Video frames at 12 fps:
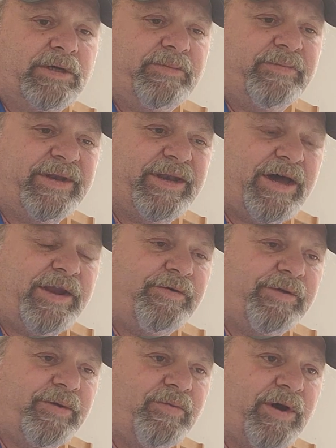But not
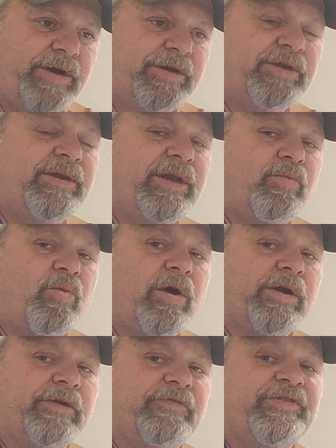only water, you need
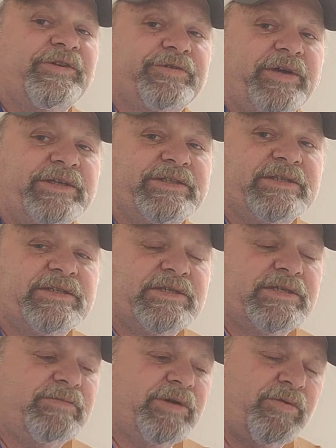water filtration
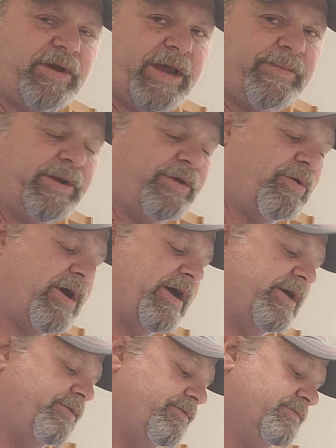system. Like what happened in
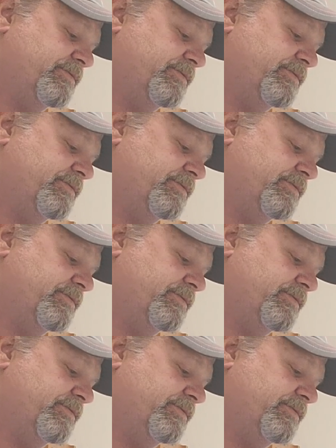Ohio?